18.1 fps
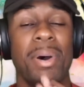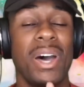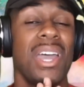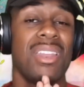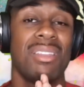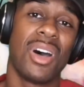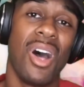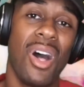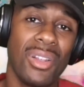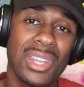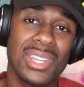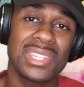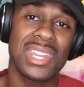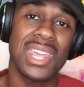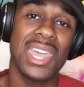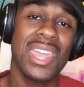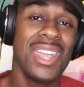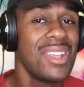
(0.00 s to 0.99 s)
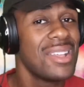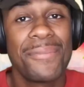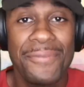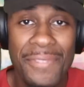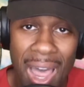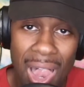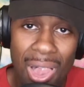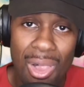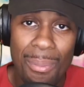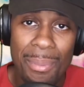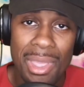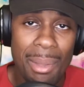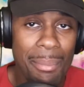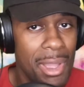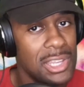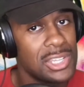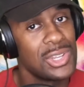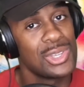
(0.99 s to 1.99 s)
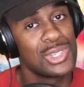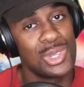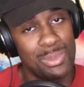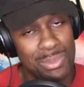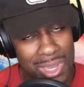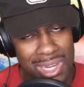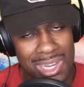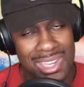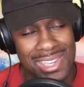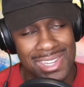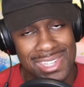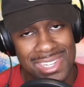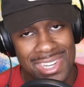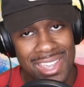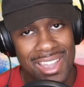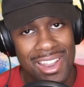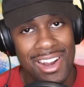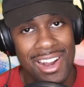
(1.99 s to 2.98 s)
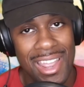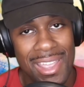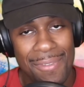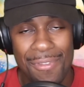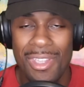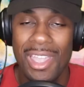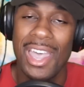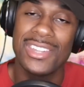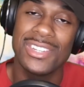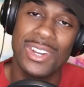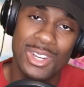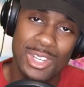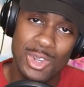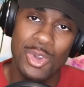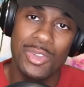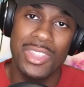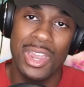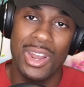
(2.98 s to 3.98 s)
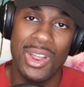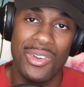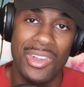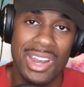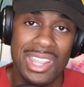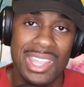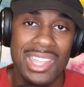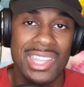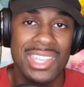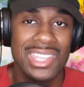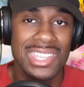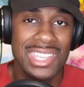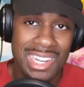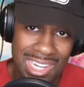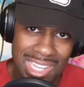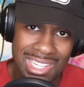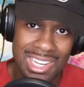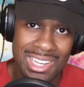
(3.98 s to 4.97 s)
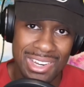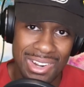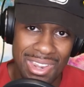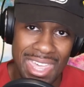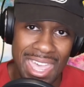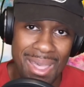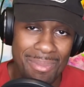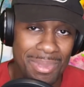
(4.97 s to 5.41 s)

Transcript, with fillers: But all to say, follow me on my social medias, all right? If you guys aren't doing that already, you need to do that